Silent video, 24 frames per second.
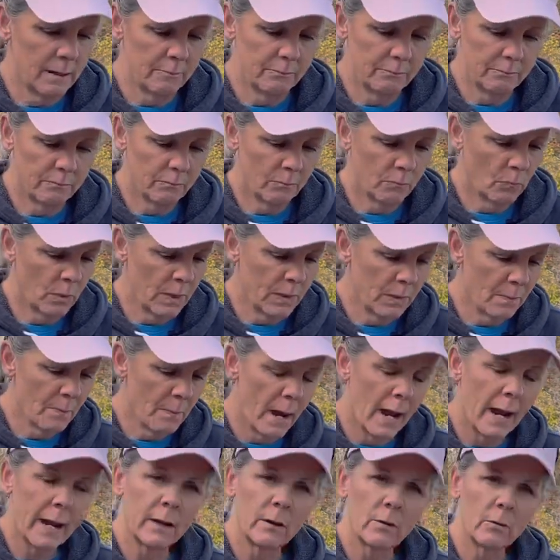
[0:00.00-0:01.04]
with
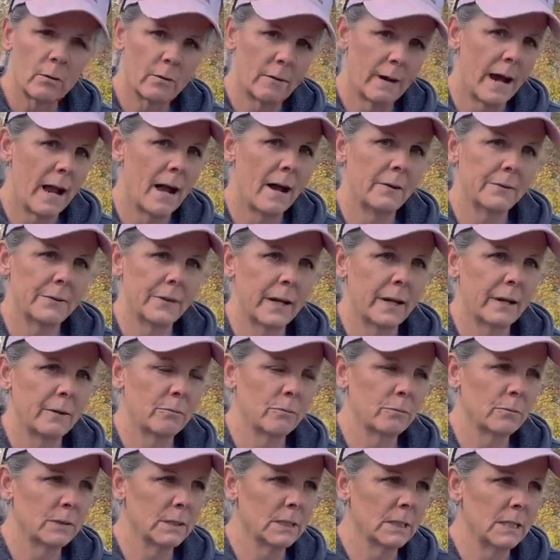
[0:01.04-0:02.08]
my ground, I
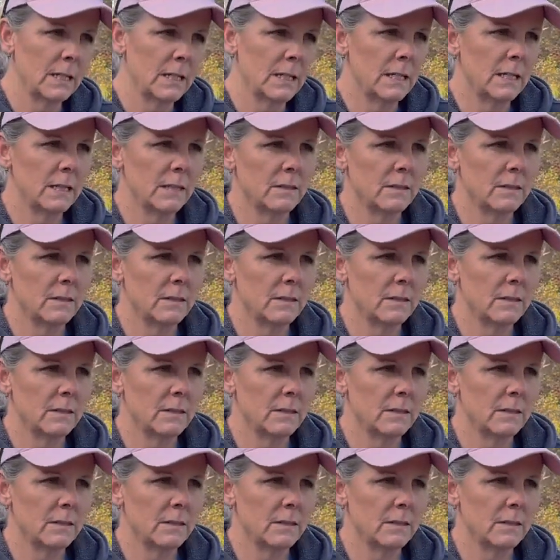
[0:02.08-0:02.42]
really,